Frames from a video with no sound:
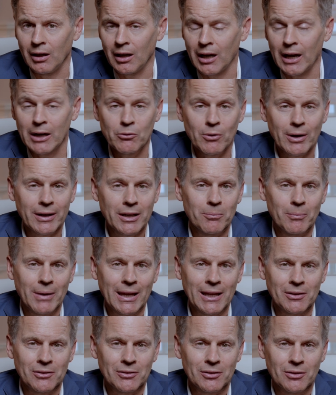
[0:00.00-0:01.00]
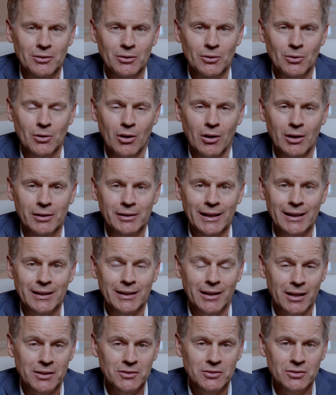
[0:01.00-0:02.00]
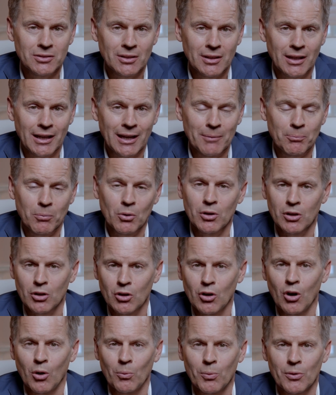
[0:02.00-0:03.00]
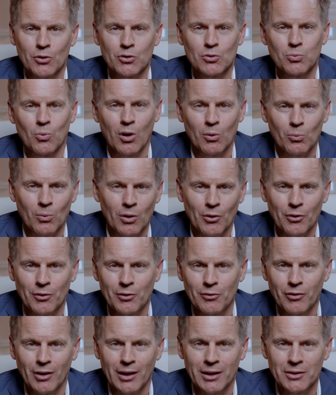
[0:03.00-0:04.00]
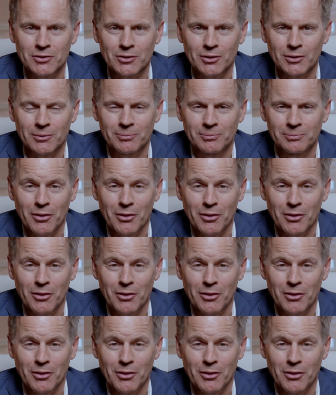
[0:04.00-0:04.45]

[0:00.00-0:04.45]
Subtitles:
I recommend you contact us and book a call with a Swan Wealth Advisor.